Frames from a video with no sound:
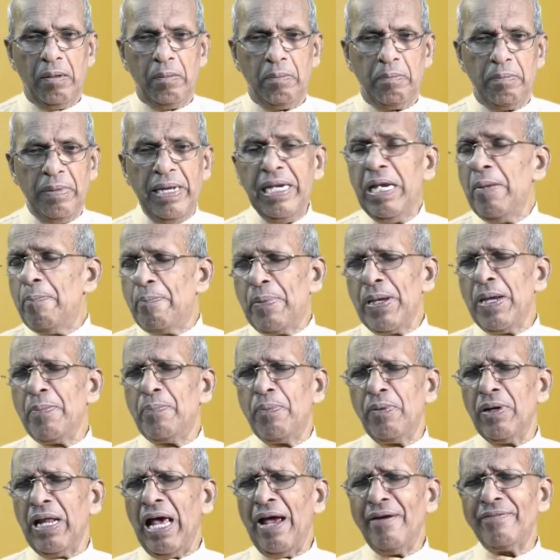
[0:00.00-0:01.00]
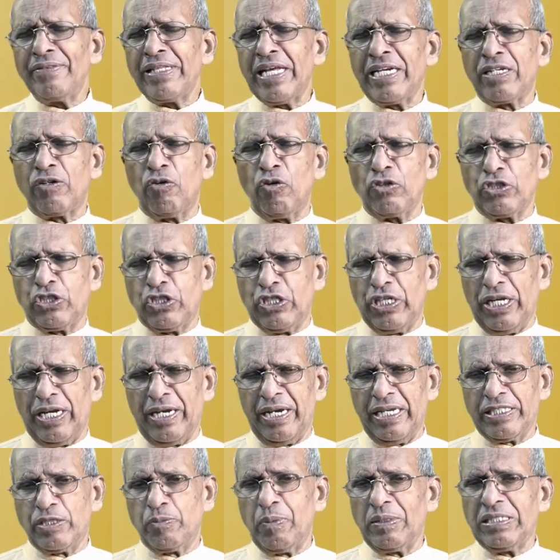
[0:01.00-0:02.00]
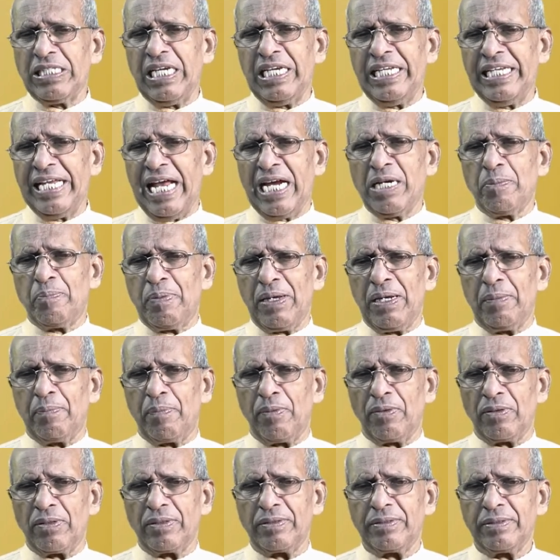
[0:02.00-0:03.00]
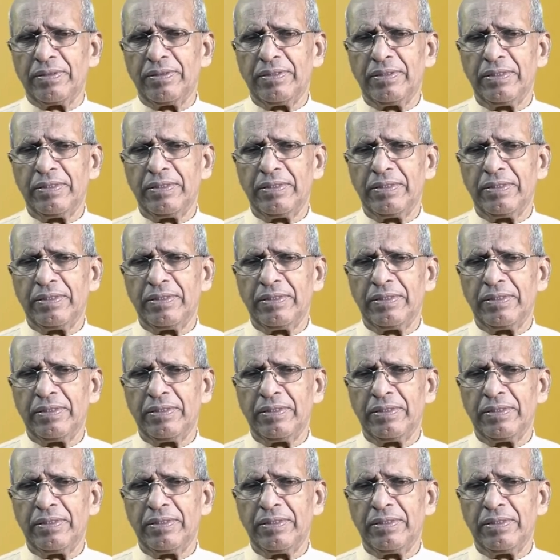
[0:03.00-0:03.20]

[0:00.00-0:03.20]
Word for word: Many people have that question, especially young people.